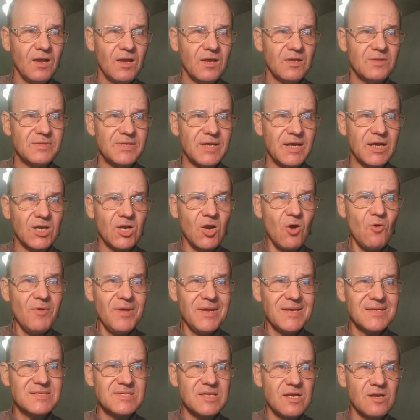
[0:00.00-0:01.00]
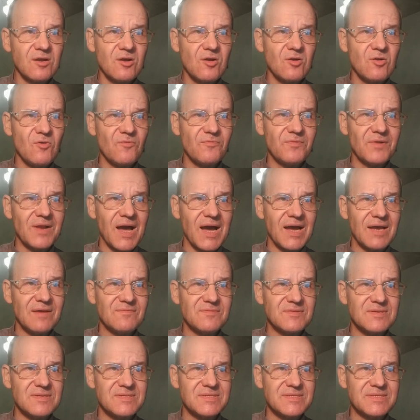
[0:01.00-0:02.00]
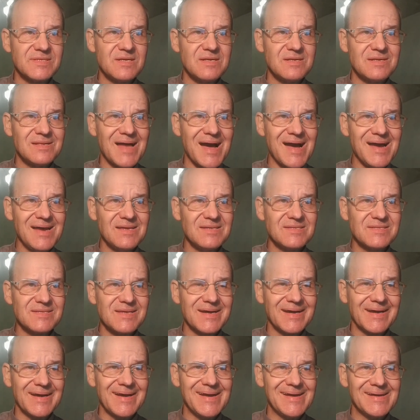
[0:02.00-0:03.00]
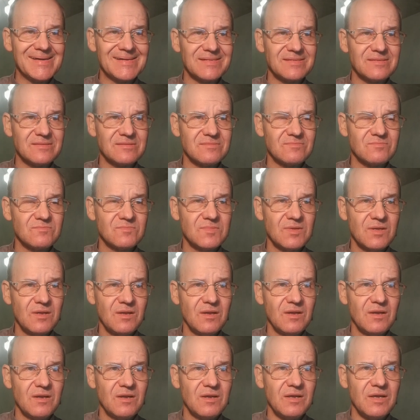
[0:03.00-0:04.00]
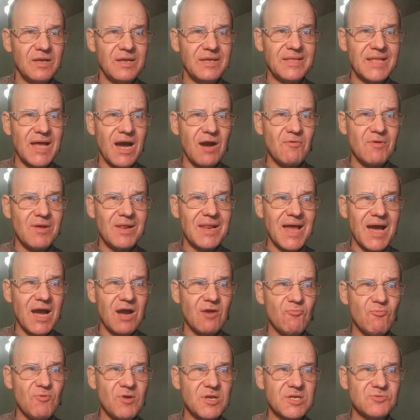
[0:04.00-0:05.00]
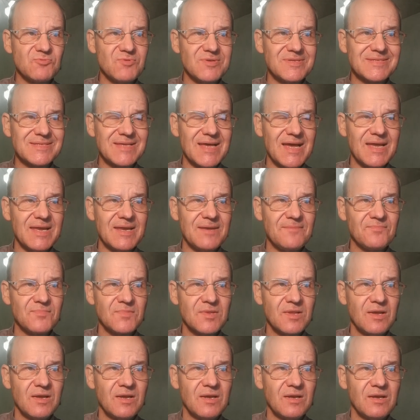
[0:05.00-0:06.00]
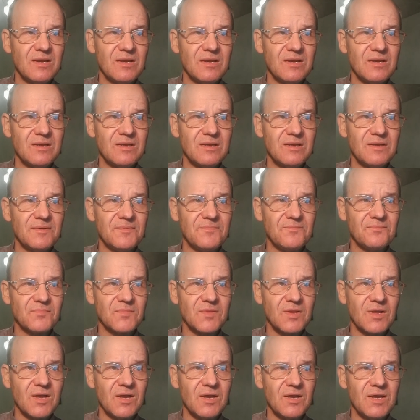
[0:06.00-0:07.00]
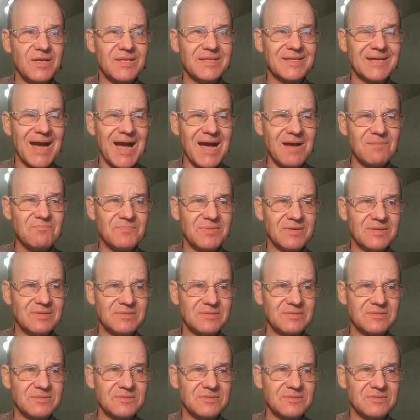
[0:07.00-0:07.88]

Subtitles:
The growing circle of life still lies ahead. In our language, we say, it happened.